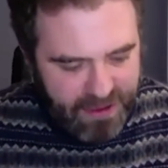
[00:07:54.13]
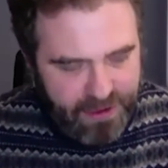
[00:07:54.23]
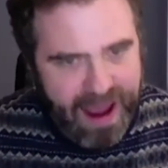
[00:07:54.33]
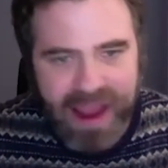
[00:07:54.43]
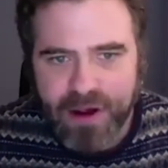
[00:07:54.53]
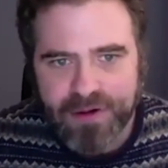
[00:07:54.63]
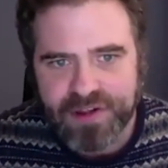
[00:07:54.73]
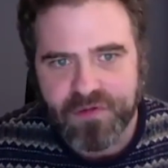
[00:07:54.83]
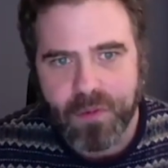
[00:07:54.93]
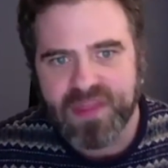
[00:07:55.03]
there are echoes
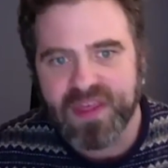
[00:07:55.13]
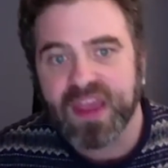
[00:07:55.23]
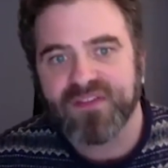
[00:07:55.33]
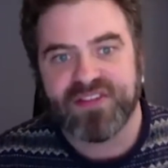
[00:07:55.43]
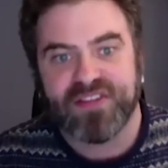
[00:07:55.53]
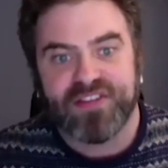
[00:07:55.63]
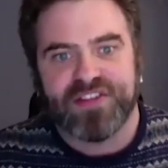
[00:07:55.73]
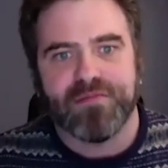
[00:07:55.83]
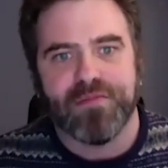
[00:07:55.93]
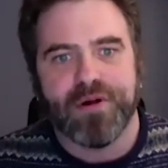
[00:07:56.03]
of what we think of as the
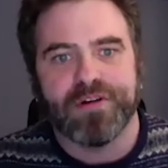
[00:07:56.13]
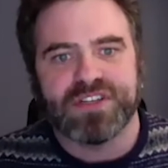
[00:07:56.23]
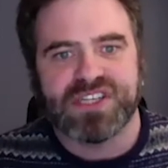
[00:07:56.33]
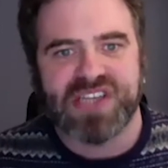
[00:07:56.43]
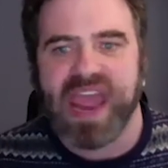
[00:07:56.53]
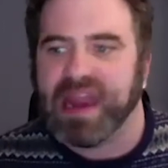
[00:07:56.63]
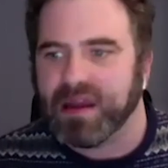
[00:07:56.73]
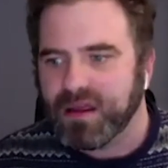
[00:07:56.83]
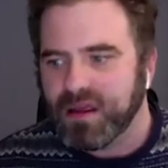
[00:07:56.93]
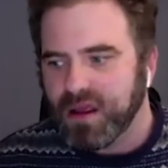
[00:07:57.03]
submerged state,
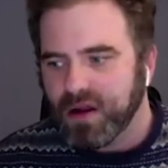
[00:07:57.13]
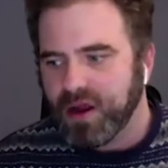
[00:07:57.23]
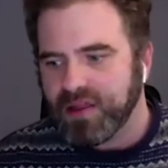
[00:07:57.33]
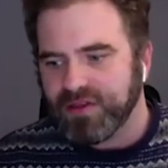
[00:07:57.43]
right?